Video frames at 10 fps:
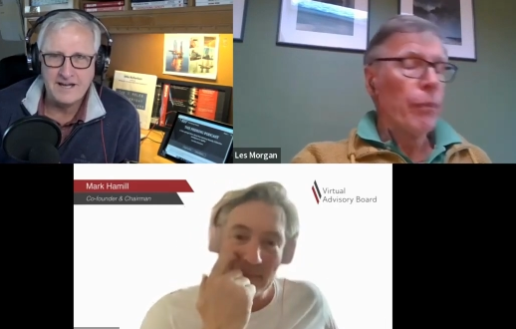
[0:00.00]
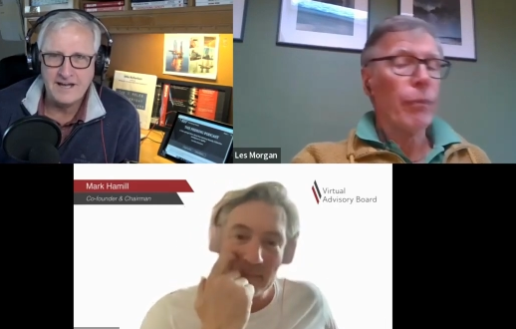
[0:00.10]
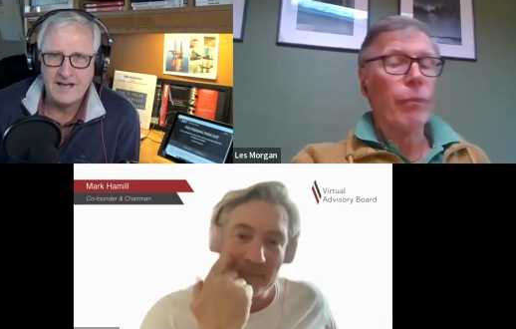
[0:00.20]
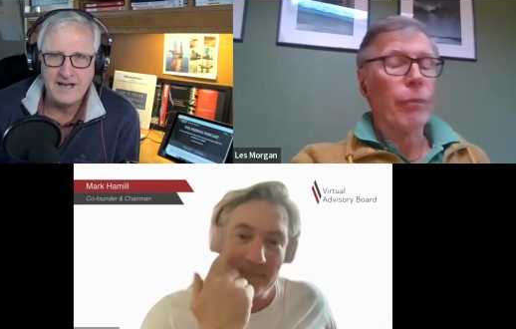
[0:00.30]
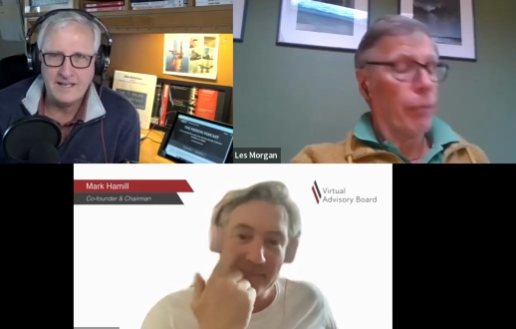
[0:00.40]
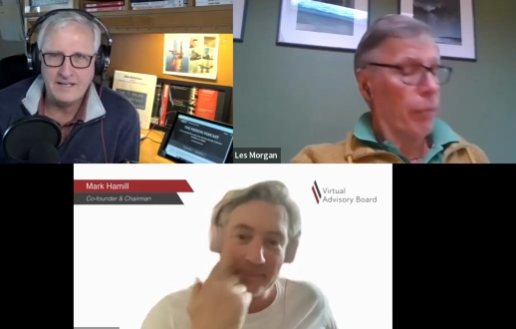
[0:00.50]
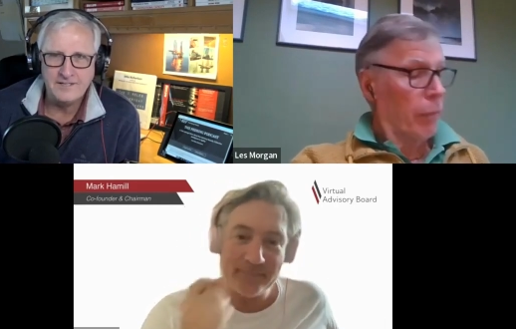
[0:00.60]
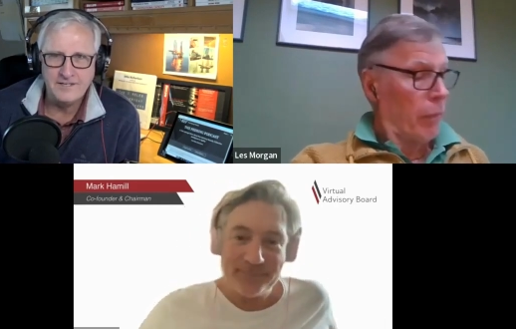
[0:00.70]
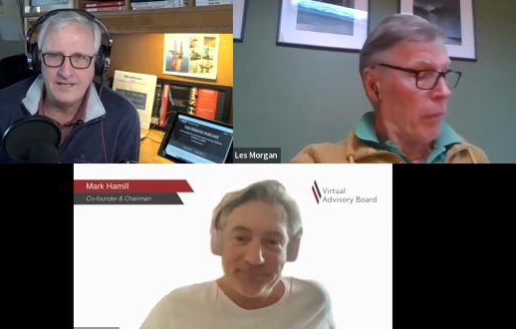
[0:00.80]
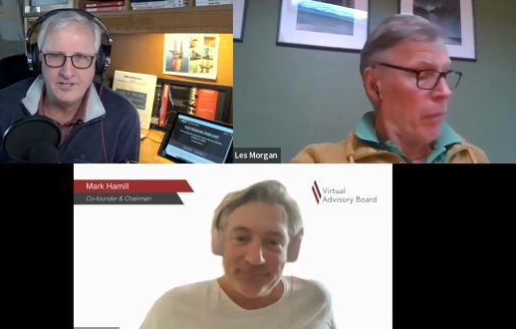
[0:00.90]
Speaker 1: I
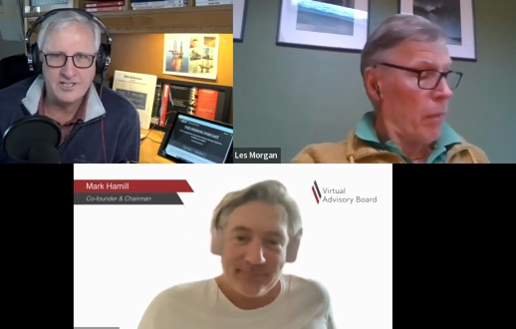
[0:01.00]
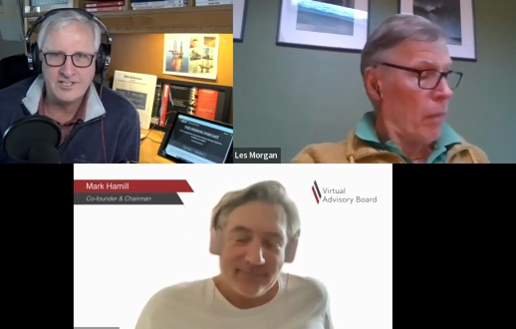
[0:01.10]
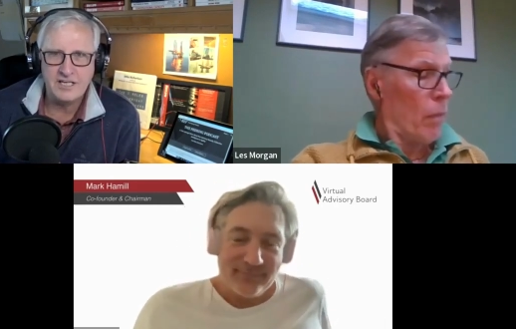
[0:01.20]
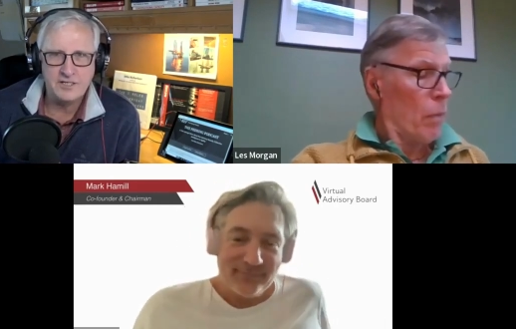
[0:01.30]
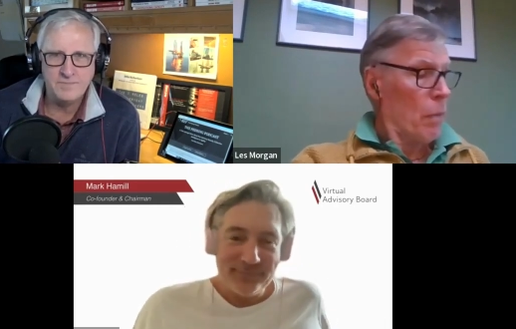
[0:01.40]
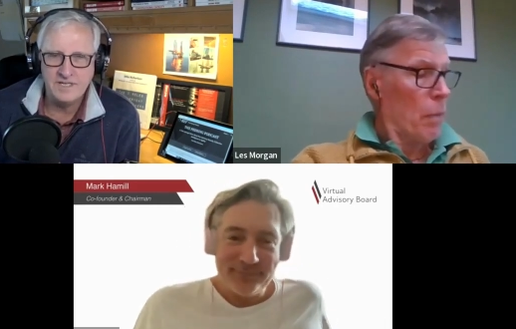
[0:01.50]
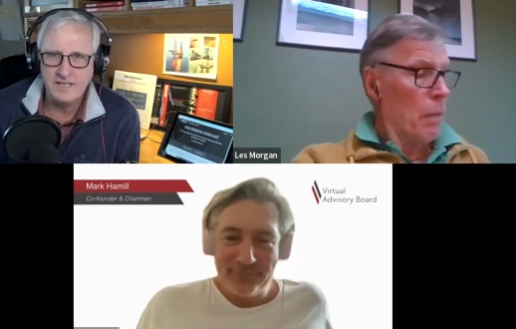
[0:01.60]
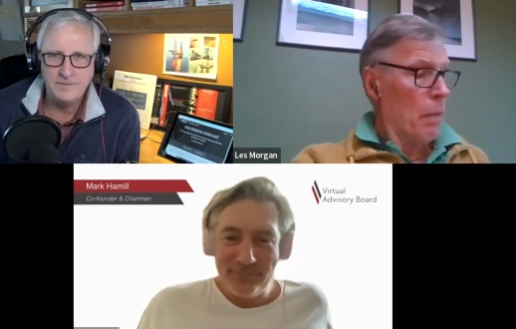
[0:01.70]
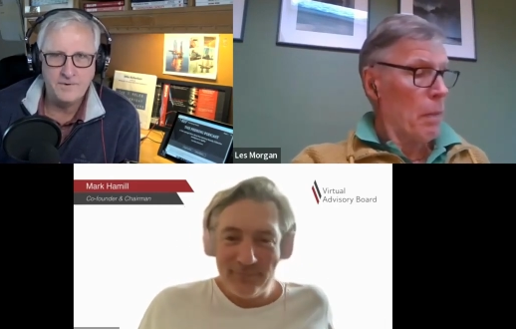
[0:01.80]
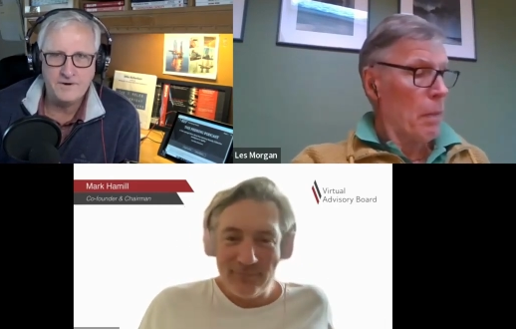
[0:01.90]
it just takes me
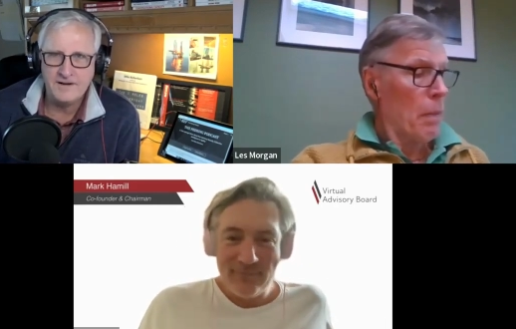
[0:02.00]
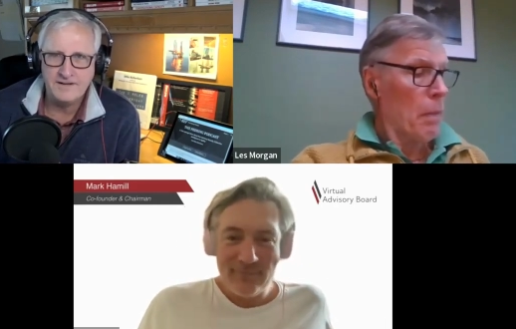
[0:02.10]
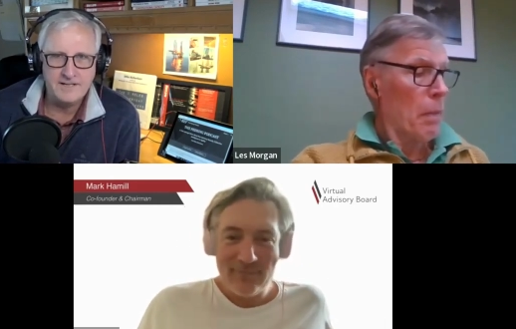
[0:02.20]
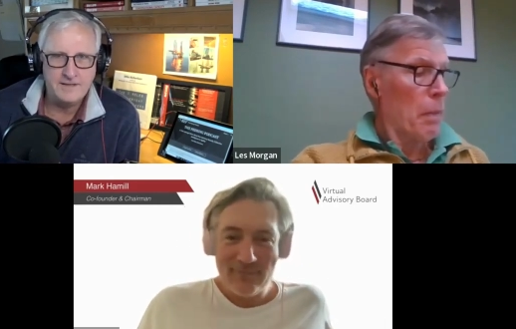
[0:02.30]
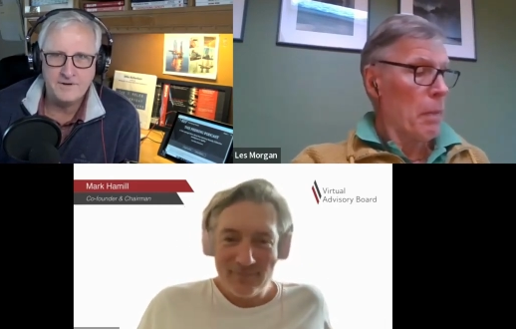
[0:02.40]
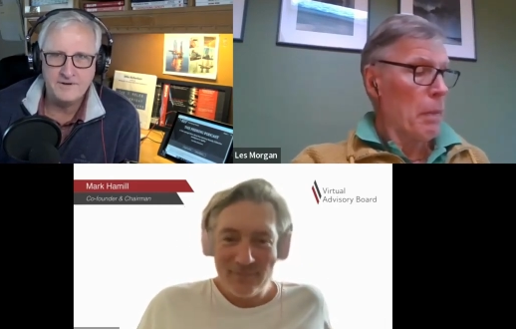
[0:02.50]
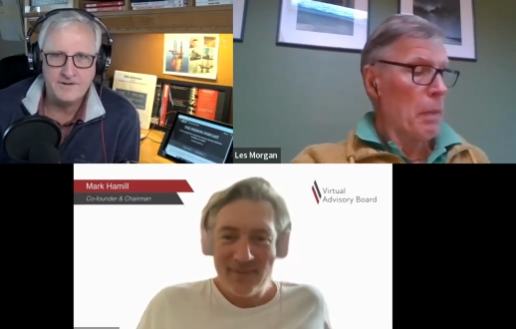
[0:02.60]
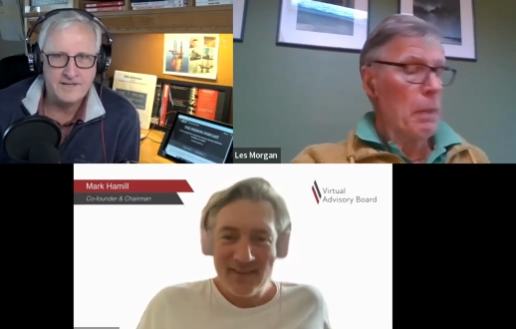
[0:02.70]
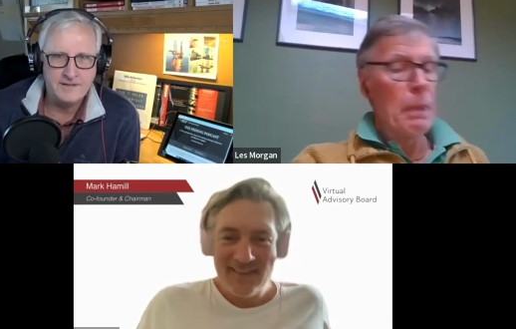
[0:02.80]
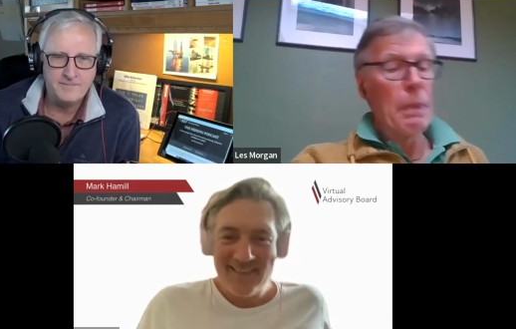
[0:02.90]
deeper and deeper and
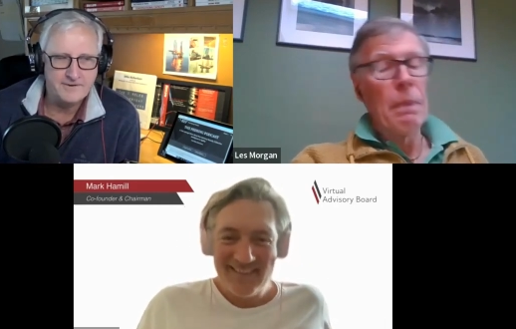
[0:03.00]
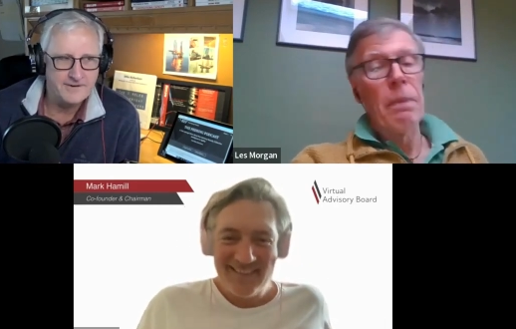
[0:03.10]
deeper.